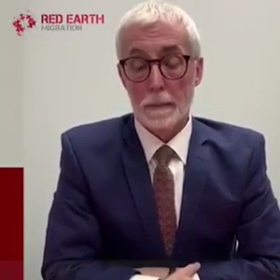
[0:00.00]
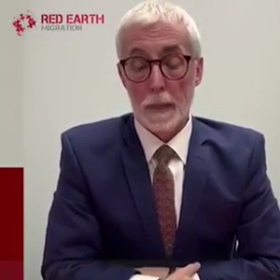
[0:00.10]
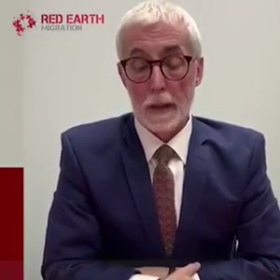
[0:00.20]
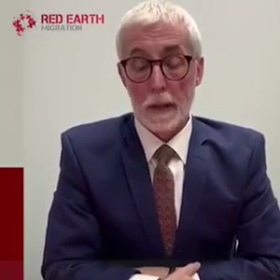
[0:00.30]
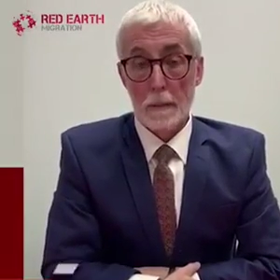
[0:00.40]
my
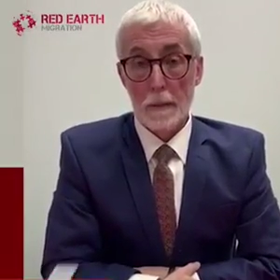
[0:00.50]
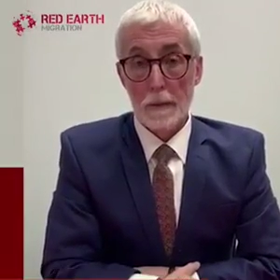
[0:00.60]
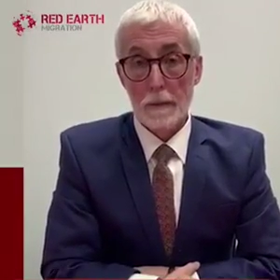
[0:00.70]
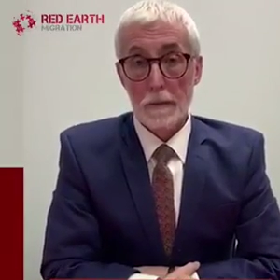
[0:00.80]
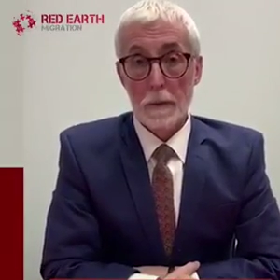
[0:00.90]
name
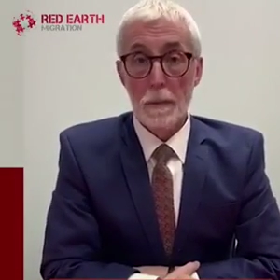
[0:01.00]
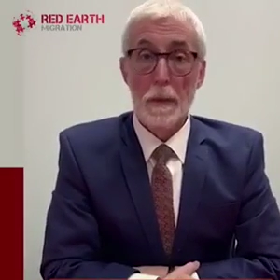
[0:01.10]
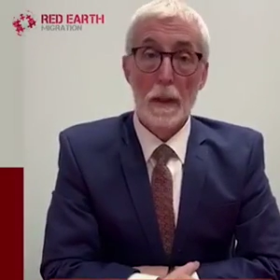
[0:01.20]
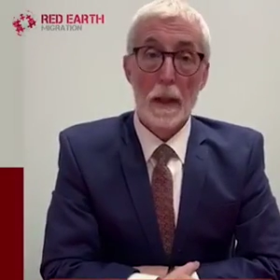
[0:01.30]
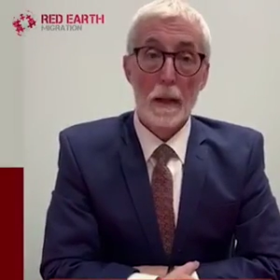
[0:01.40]
is Nabil
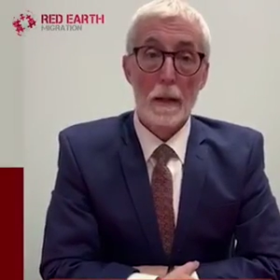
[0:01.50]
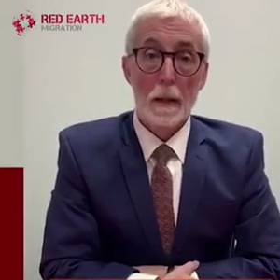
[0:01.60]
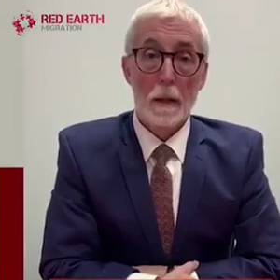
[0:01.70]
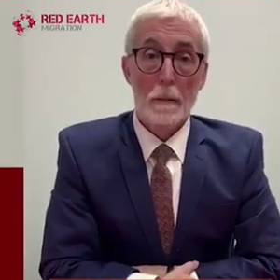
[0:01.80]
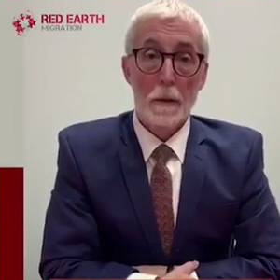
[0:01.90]
Lang.
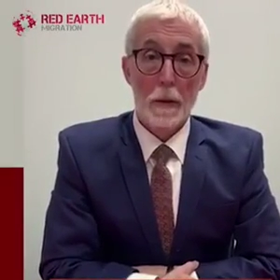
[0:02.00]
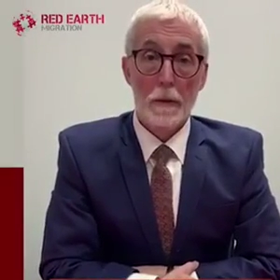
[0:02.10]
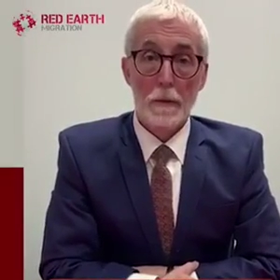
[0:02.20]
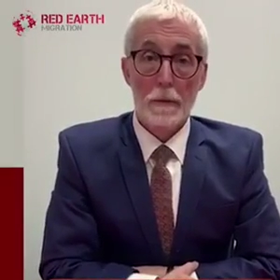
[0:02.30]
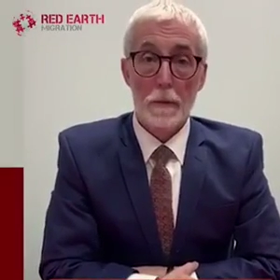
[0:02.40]
I'm a
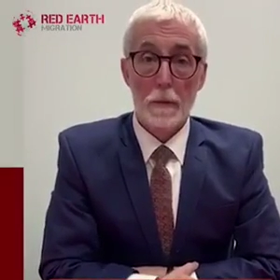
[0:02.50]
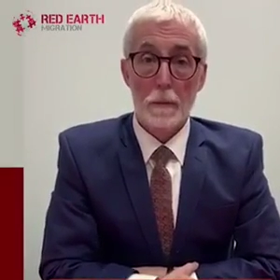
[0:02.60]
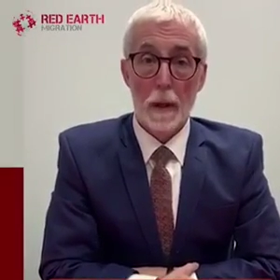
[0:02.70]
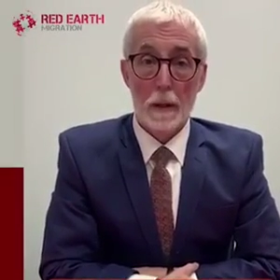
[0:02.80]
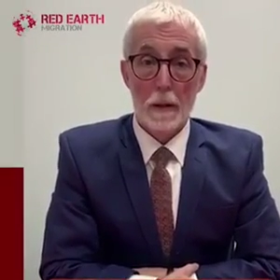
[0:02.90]
registered
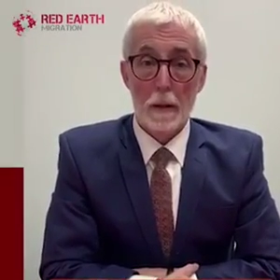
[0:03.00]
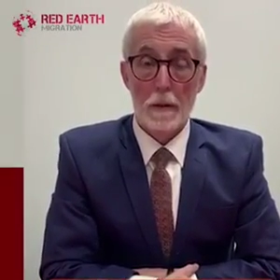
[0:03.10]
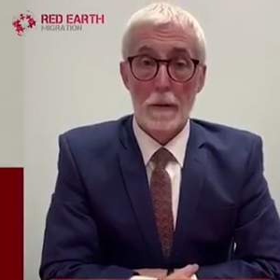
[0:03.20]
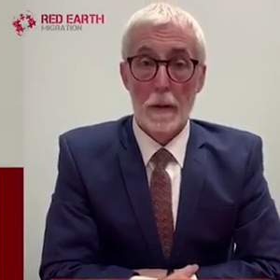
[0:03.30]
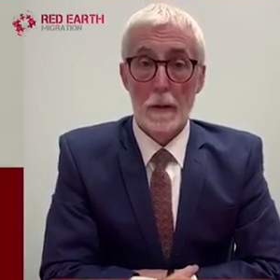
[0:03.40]

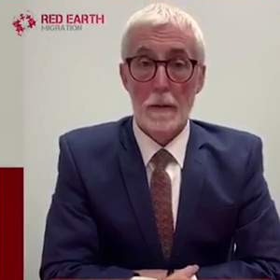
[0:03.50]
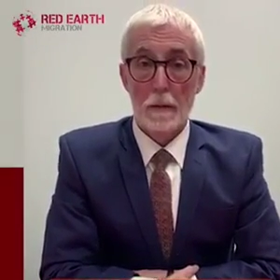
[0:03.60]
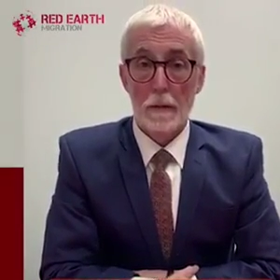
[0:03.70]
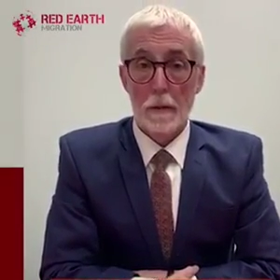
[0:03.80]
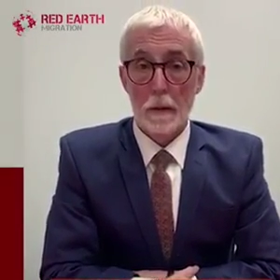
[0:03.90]
migration
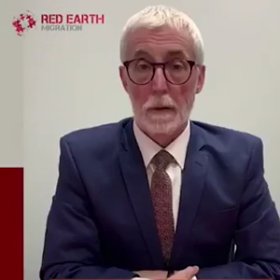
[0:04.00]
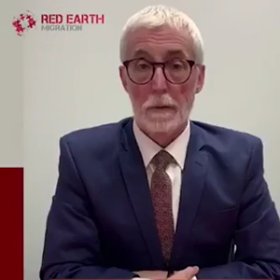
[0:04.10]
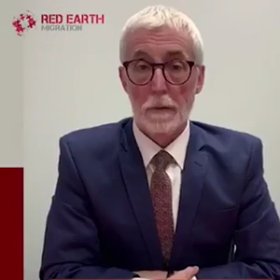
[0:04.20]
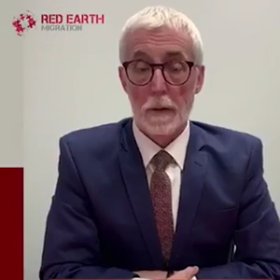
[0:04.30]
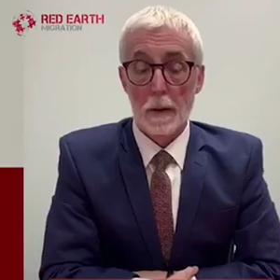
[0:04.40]
agent in
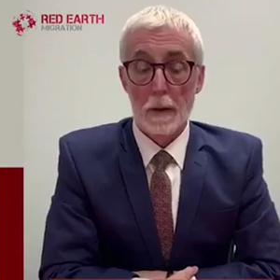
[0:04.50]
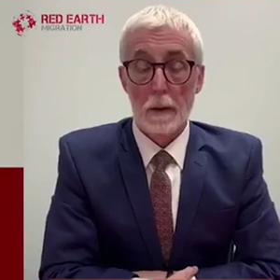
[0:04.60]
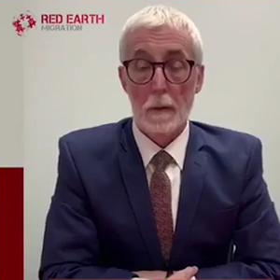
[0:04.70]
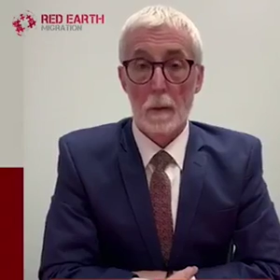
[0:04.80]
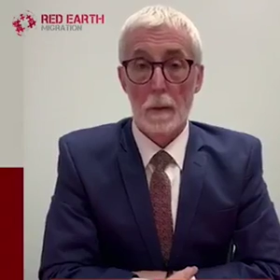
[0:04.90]
Australia
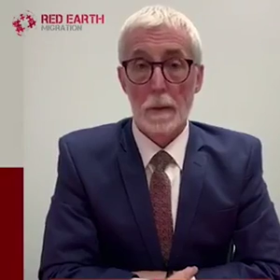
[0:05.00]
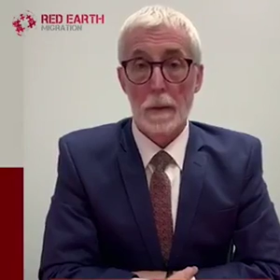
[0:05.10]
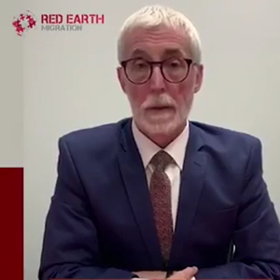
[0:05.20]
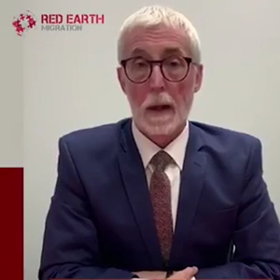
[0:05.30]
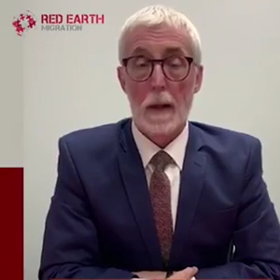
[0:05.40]
with
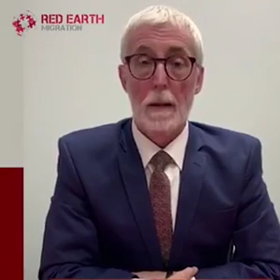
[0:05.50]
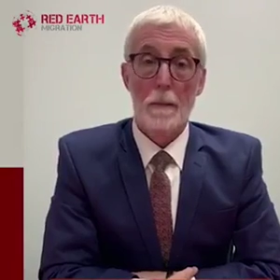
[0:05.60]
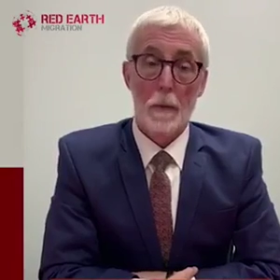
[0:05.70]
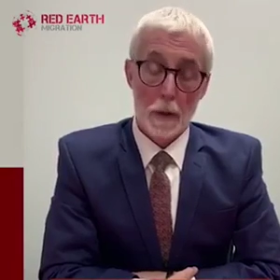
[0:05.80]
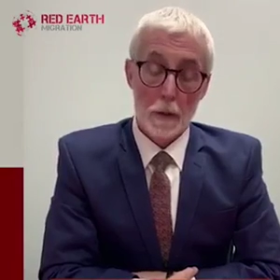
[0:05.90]

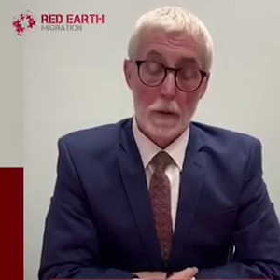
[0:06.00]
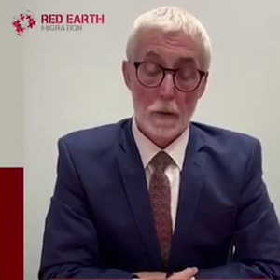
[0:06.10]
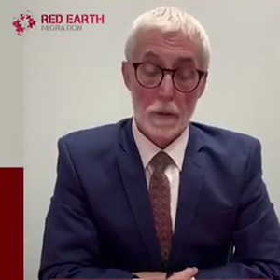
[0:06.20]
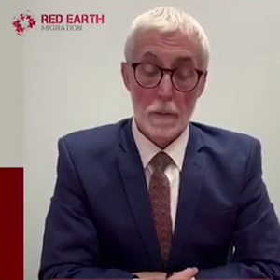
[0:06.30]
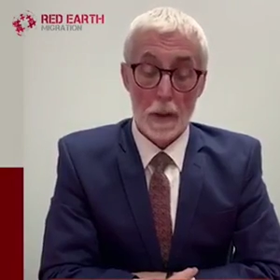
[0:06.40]
Red
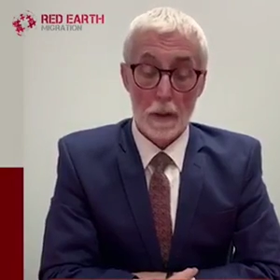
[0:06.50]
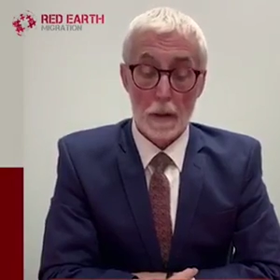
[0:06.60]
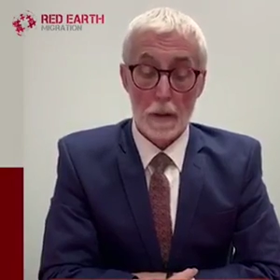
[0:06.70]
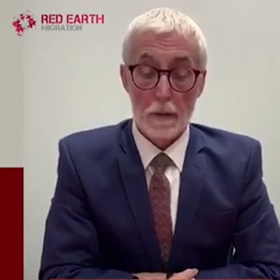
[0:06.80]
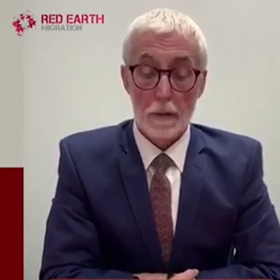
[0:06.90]
Earth
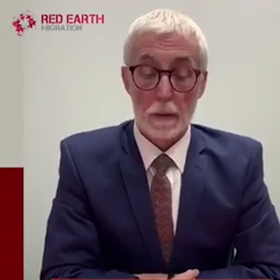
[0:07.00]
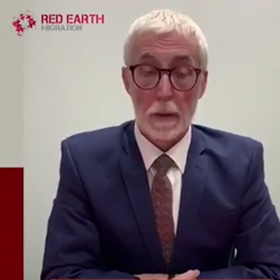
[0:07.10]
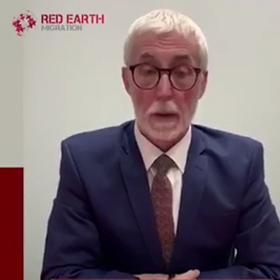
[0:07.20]
Migration.